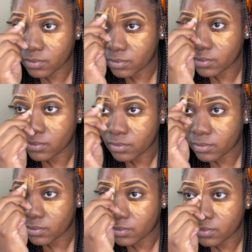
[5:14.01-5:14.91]
and
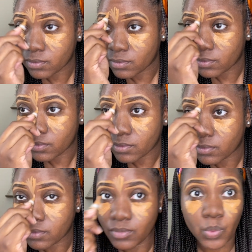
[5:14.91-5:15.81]
then put a little bit in
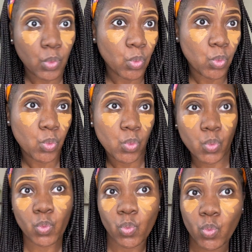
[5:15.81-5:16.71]
the middle,
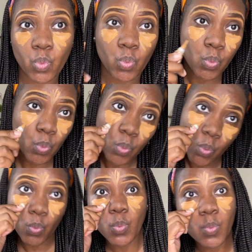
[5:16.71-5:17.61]
you know.
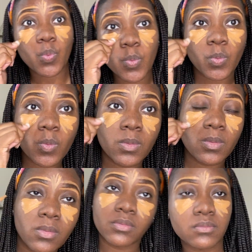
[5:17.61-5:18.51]
Come
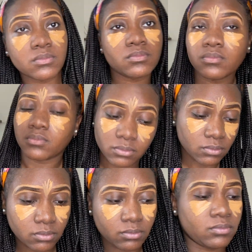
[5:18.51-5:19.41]
through, Lion
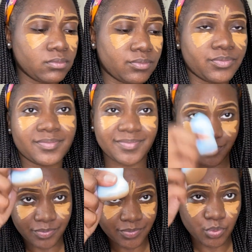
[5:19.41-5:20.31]
King vibes
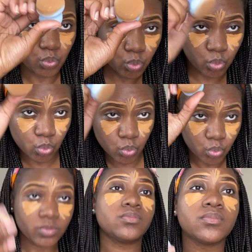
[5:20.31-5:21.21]
all day.
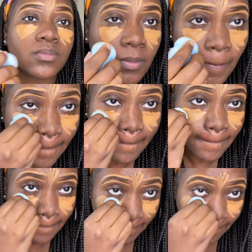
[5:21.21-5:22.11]
All right,
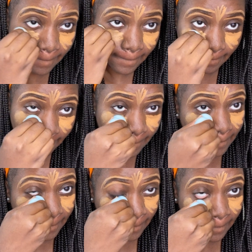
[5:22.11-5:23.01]
I'm gonna
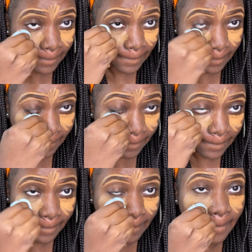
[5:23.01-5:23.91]
take
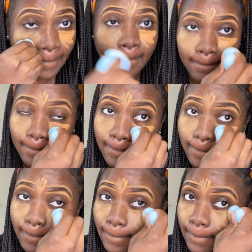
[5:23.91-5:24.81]
my sponge
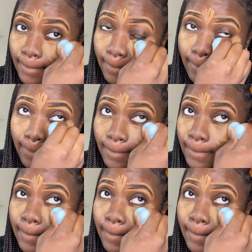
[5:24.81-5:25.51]
and I'm just gonna